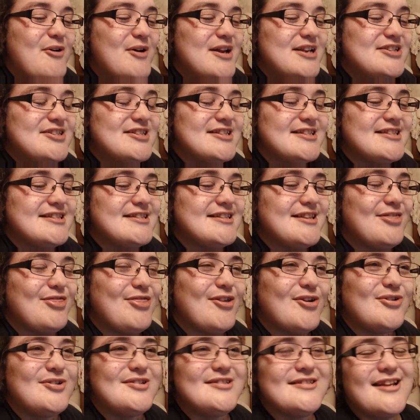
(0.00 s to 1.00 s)
It just
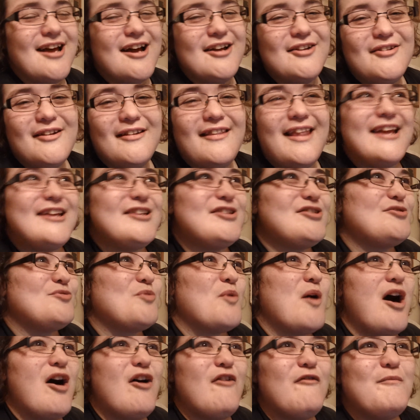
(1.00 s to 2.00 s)
like
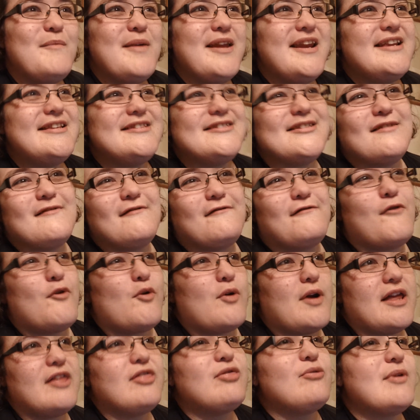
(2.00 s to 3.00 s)
12 minutes and
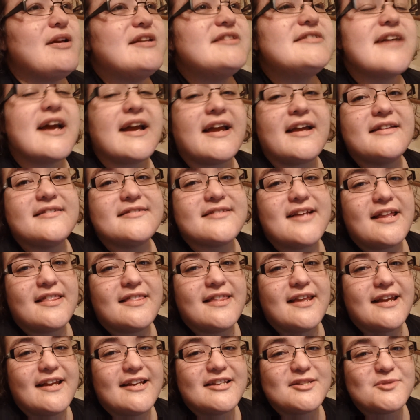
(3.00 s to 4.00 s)
43 seconds, I
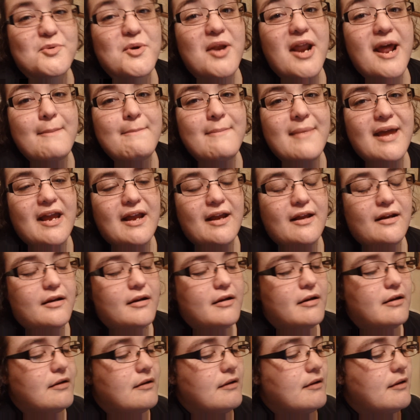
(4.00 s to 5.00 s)
think, is what I made.